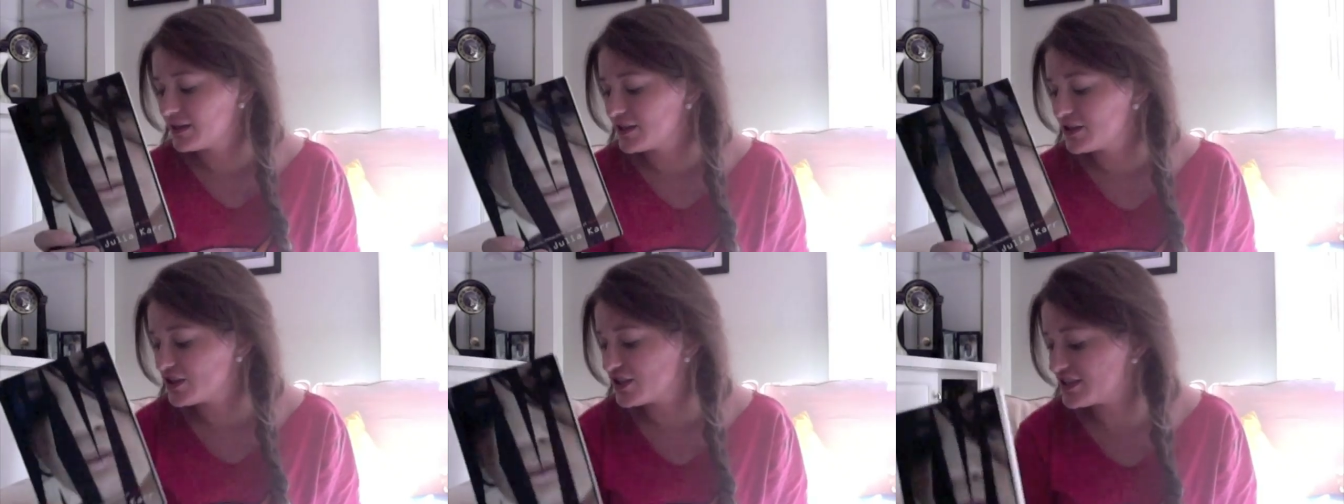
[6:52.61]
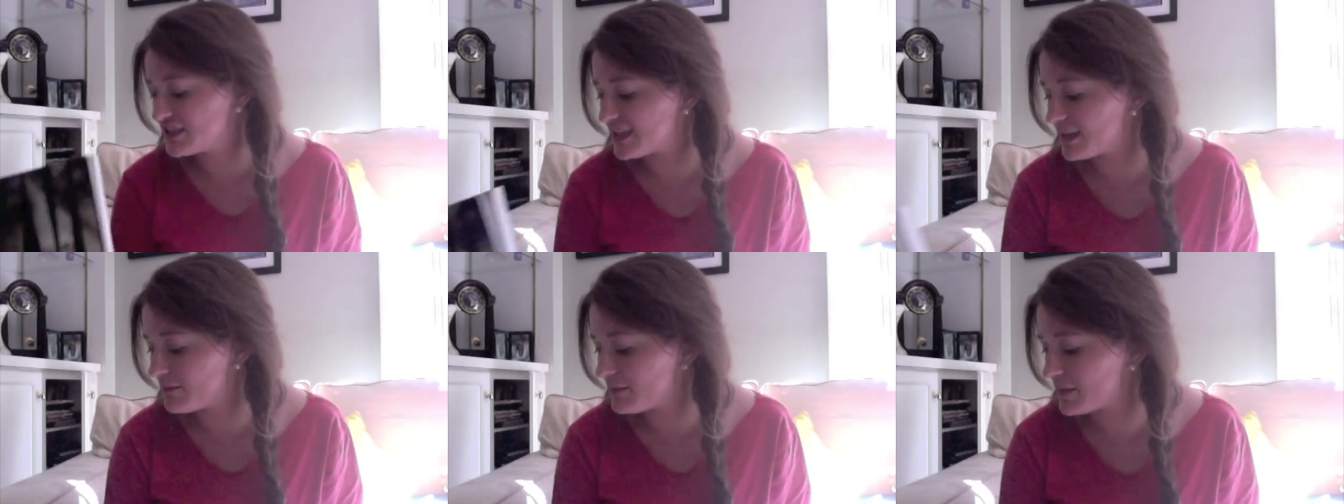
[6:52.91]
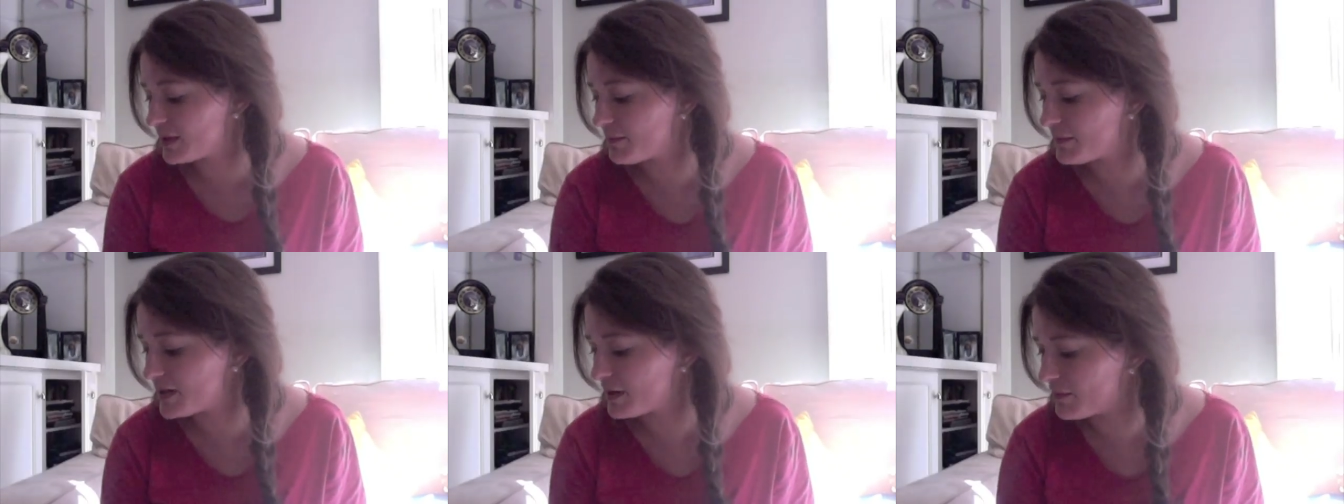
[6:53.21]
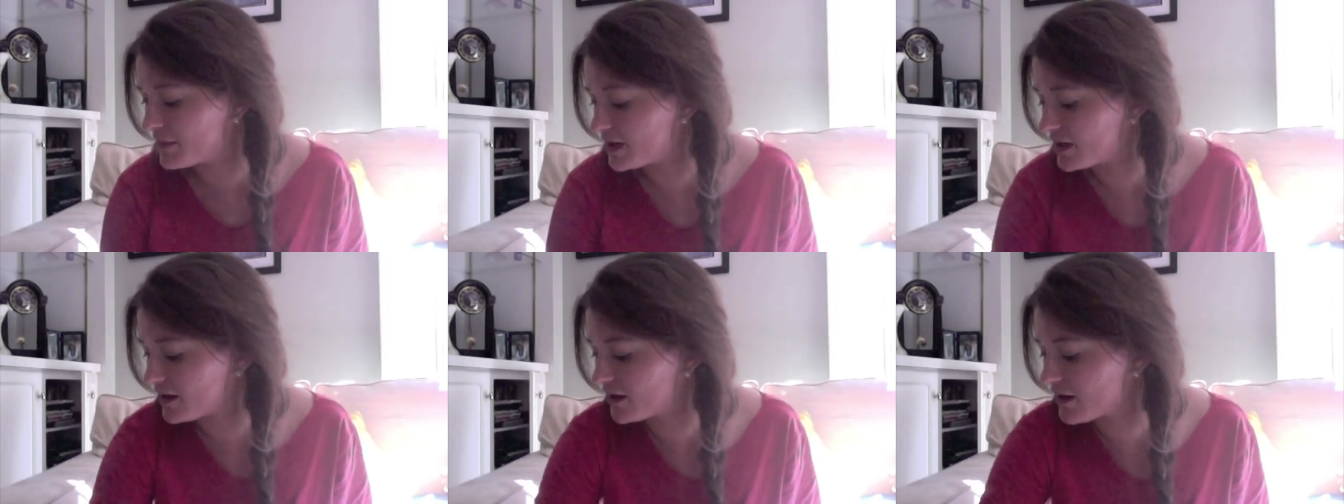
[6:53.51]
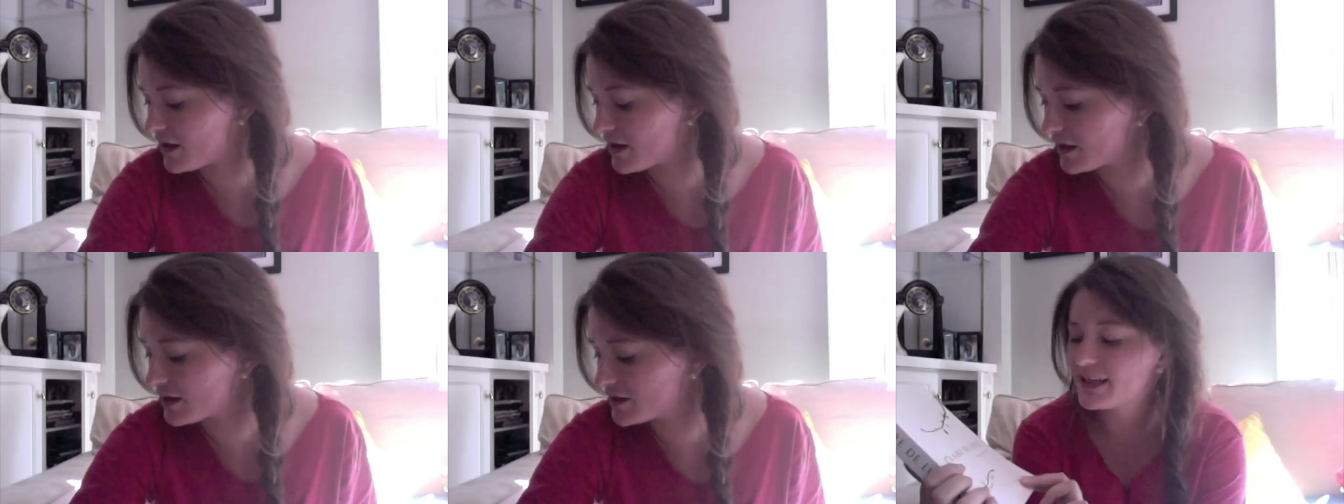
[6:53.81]
she saved me a bit of money
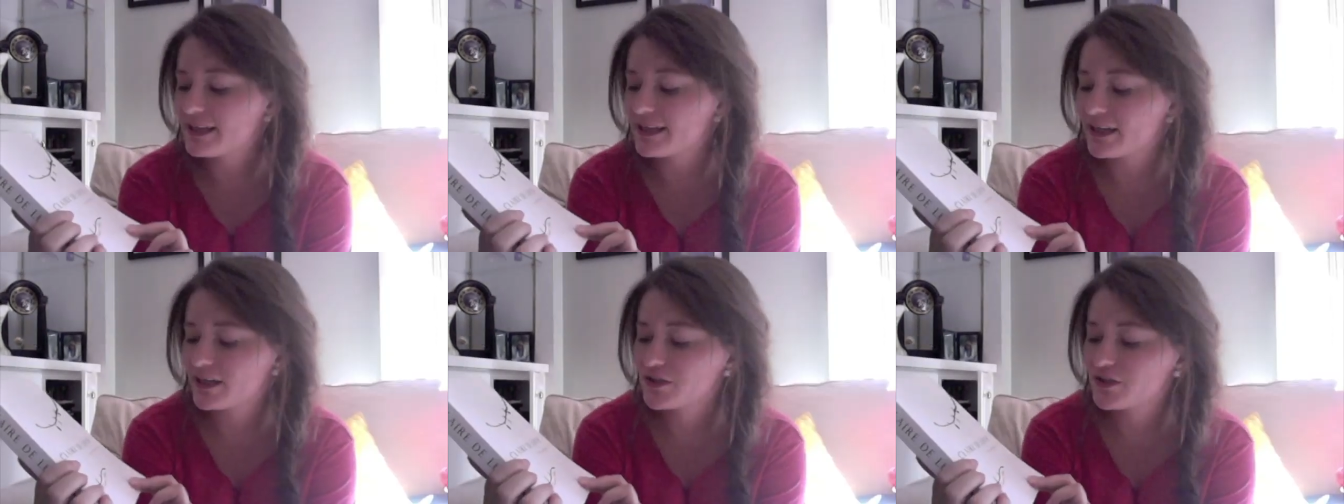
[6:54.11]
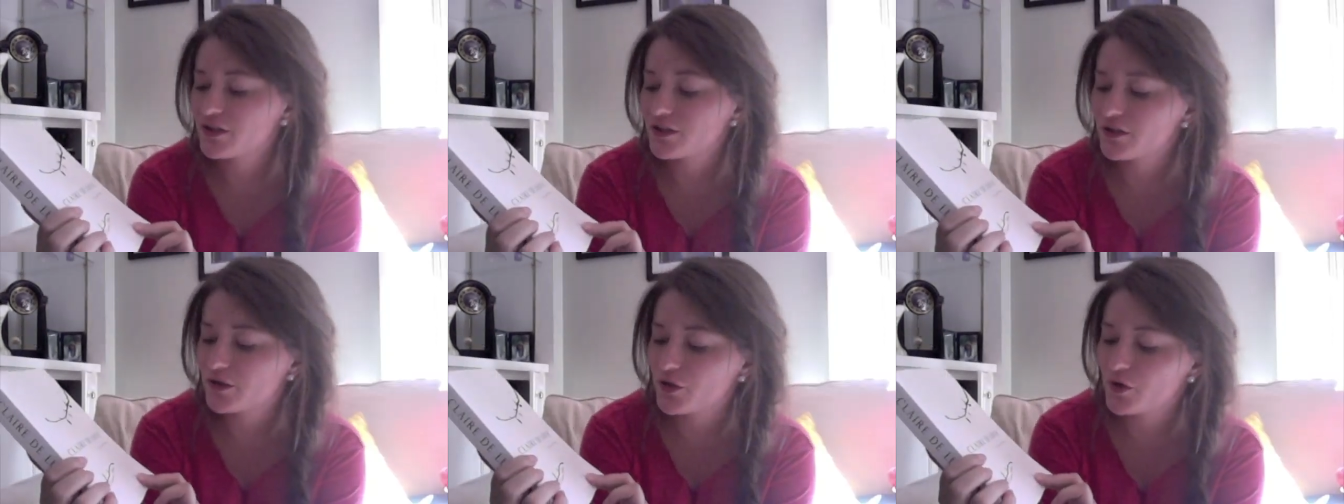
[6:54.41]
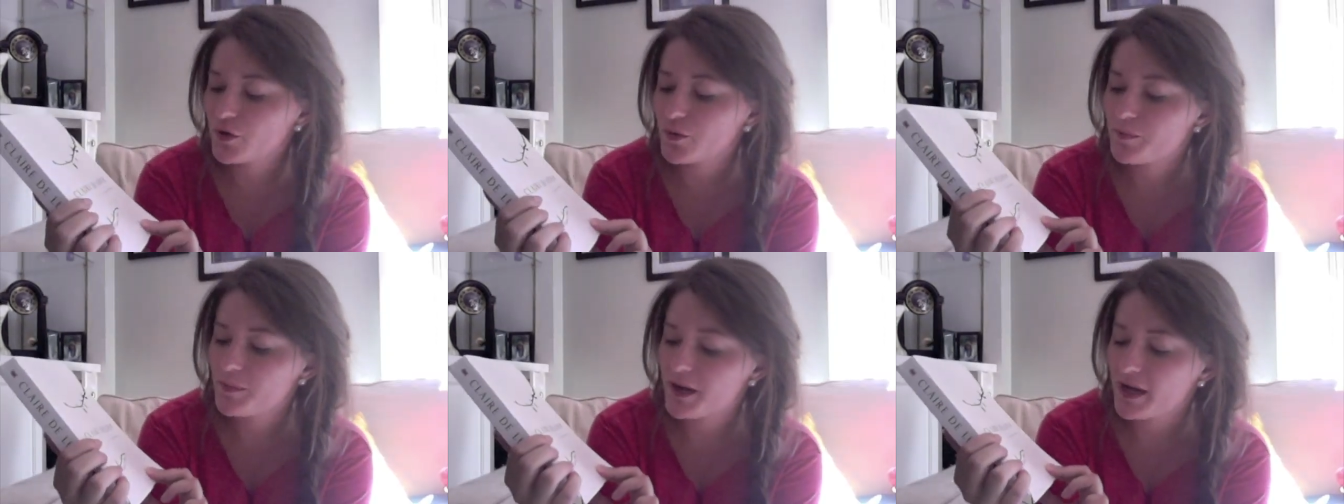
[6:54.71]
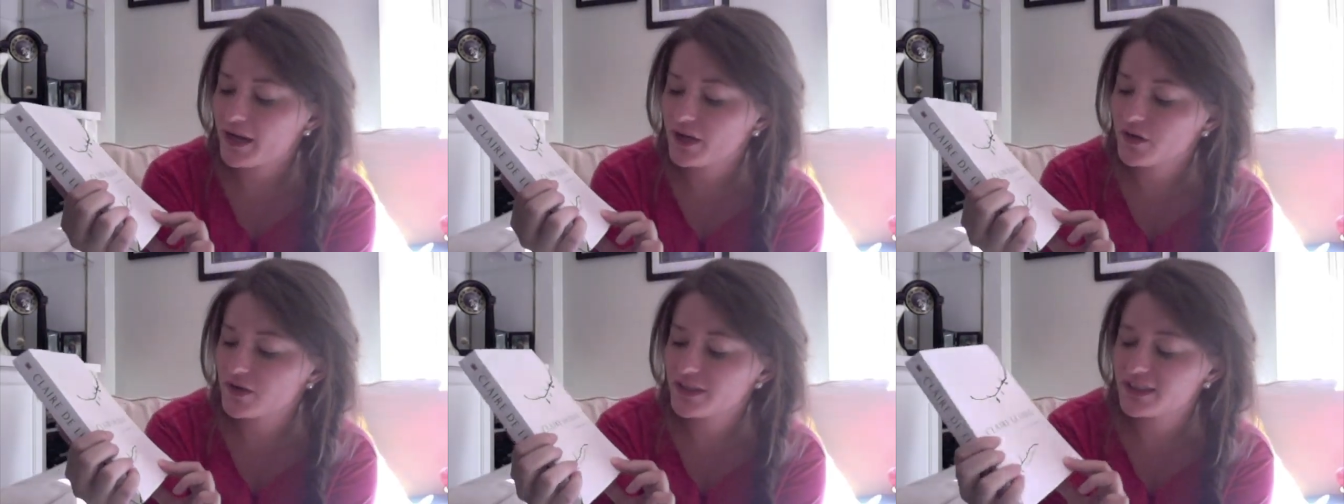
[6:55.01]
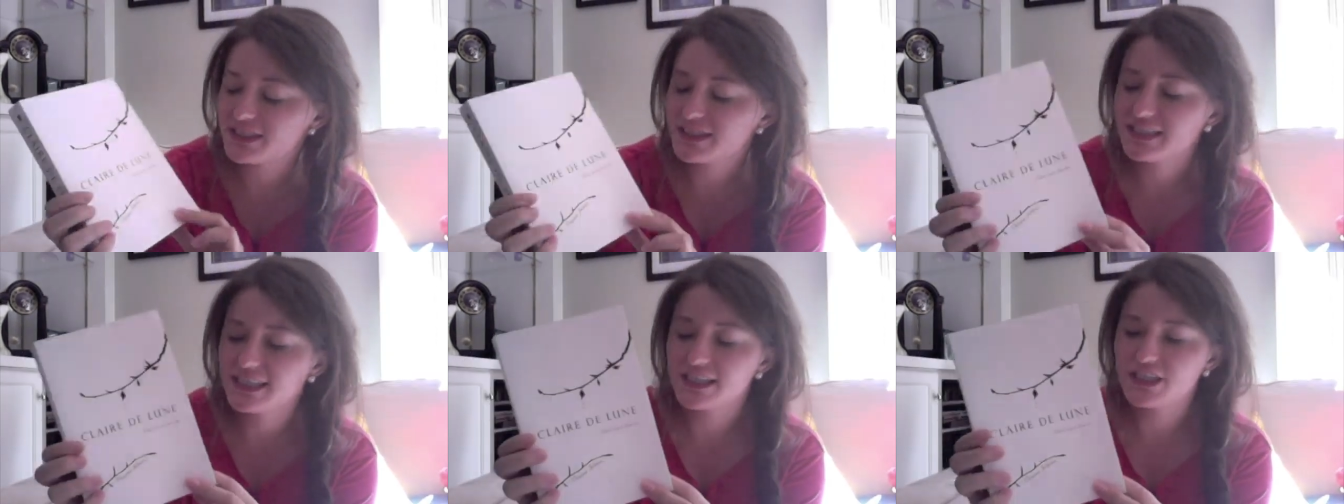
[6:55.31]
there. Claire de Lune by
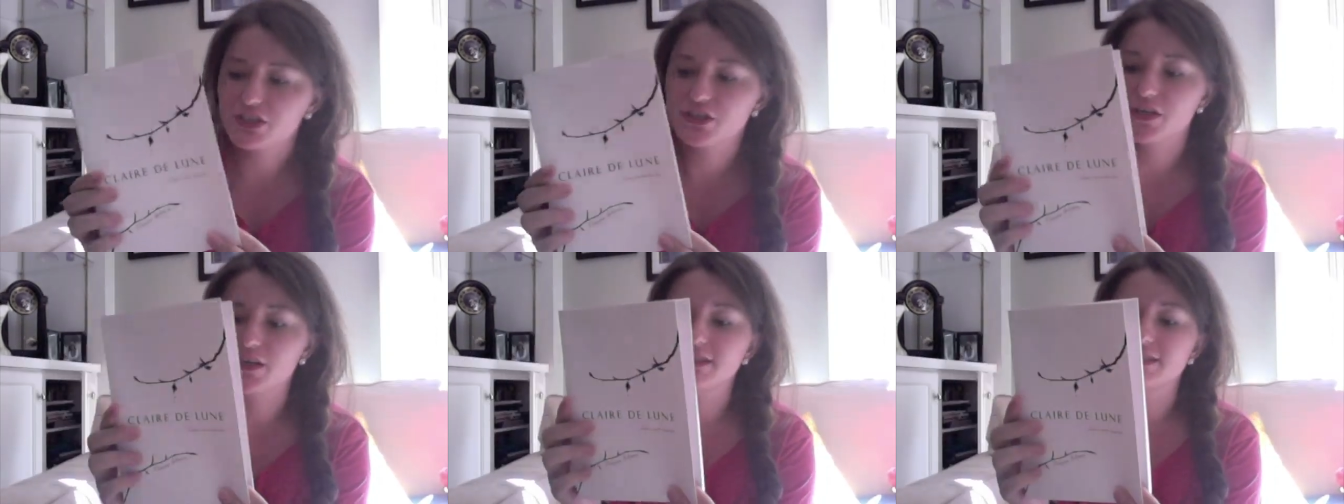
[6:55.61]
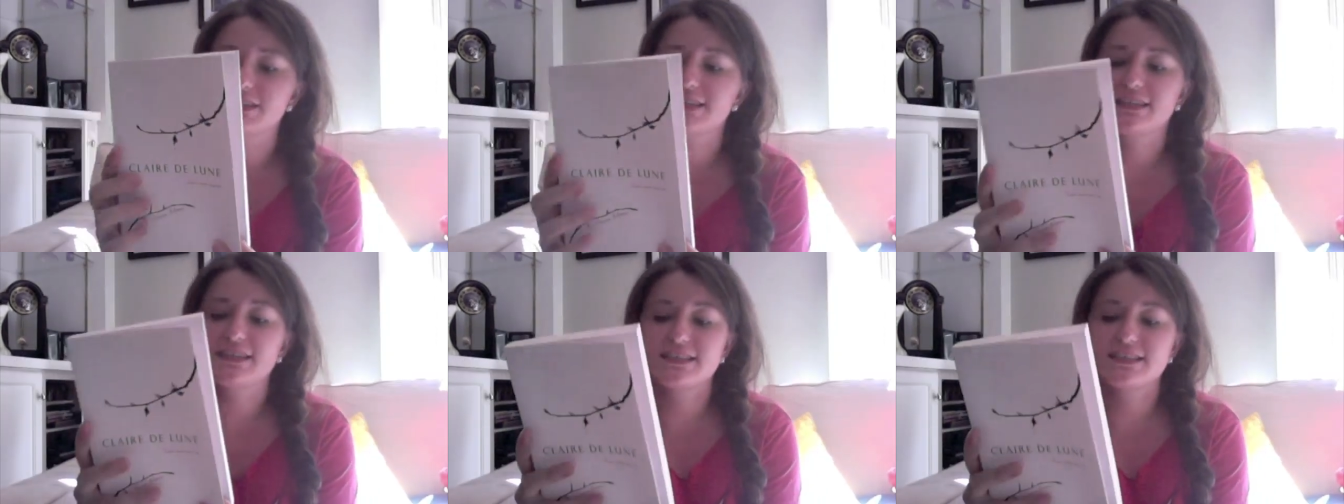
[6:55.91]
Christine Johnson.